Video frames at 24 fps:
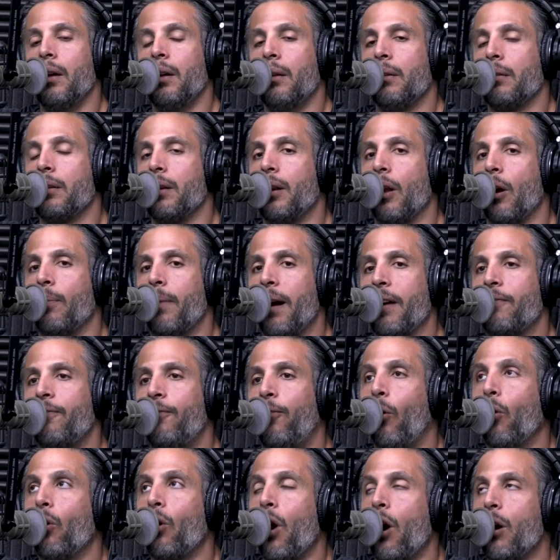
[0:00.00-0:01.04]
you know, my
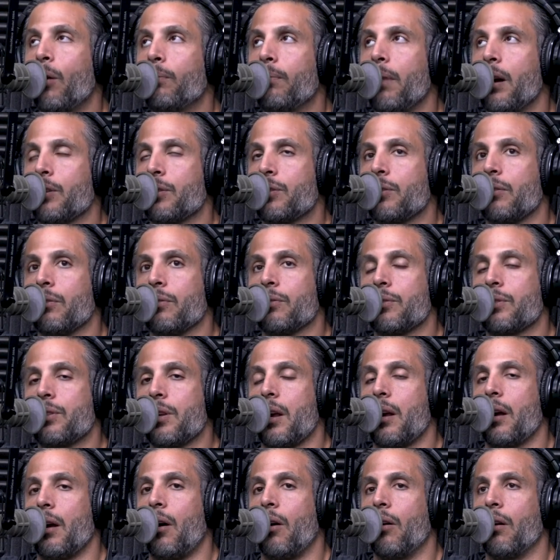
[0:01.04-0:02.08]
forearm muscles uh,
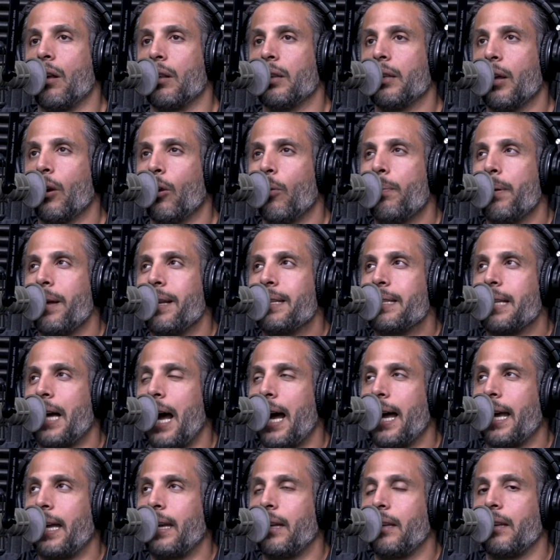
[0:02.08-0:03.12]
are a little bit
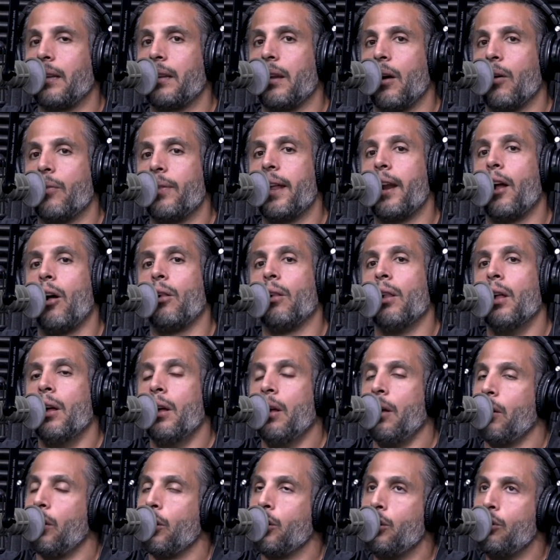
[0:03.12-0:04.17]
tight, you know, then I'll
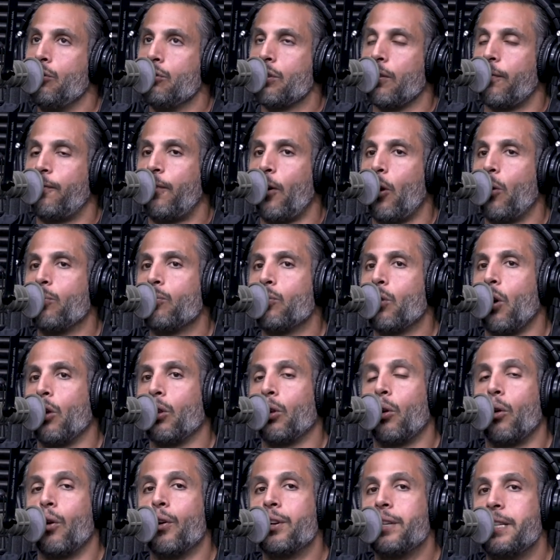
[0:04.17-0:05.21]
use a foam
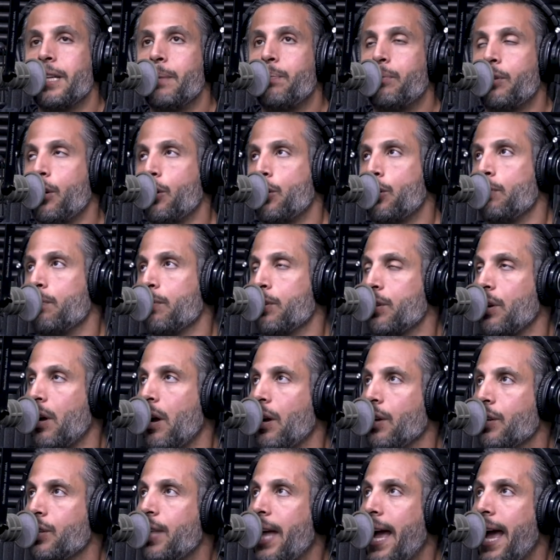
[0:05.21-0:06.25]
roller or deep tissue
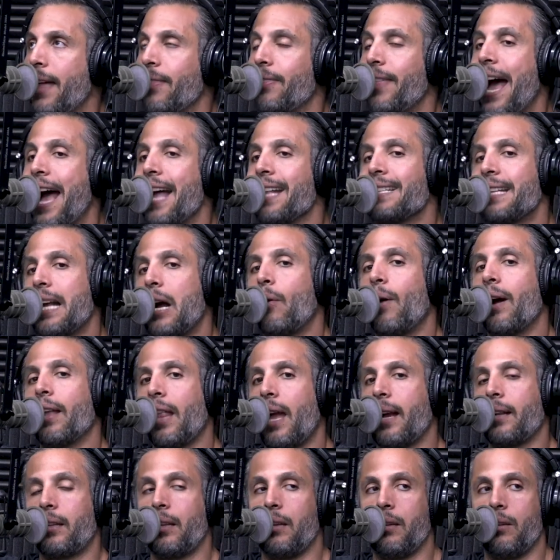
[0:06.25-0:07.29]
massage. That that's how I
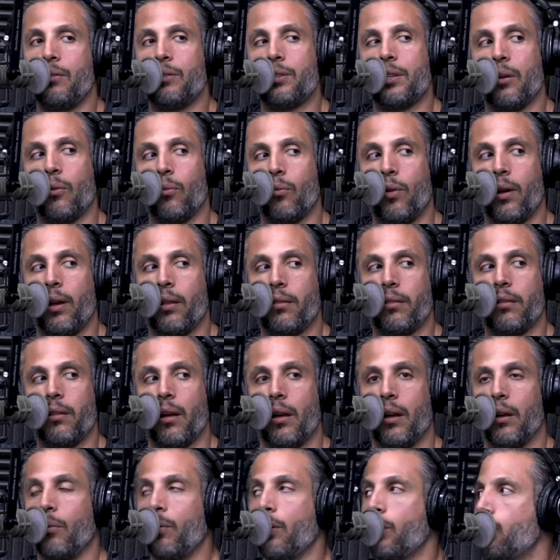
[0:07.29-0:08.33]
like to use it with
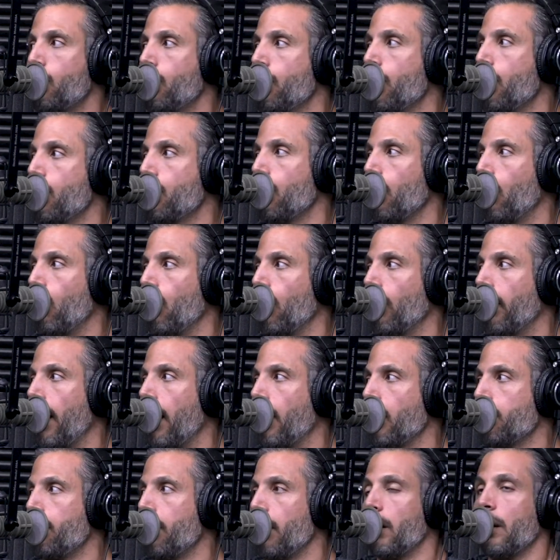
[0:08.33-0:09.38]
uh, with traditional
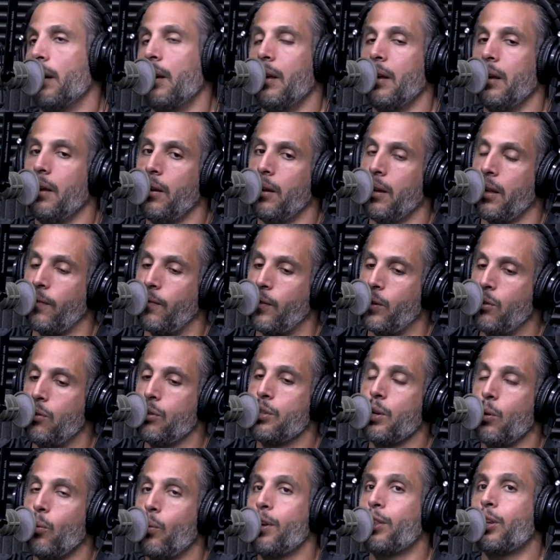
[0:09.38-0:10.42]
workouts. But if you use
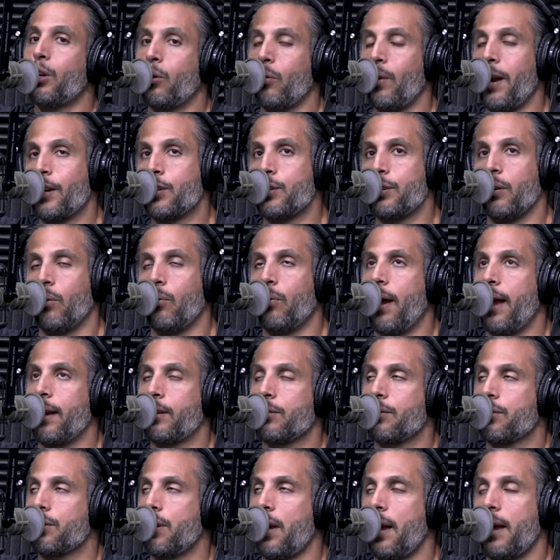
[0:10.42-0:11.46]
it with correctional
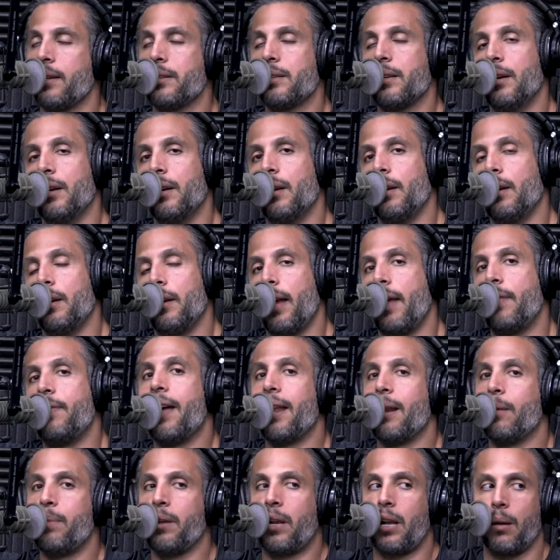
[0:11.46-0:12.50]
exercise, then
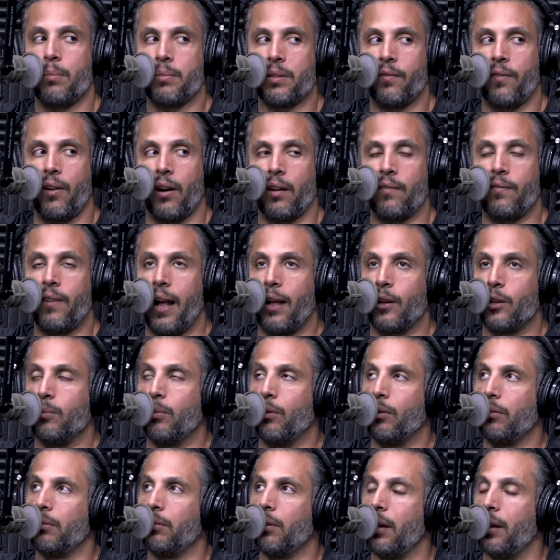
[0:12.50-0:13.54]
it becomes a very
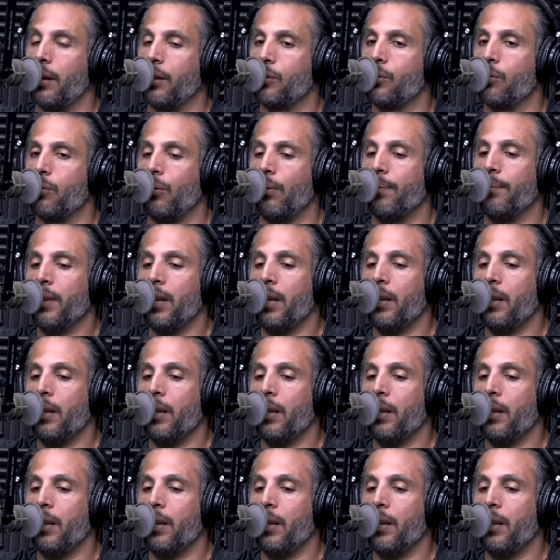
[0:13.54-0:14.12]
valuable uh, tool.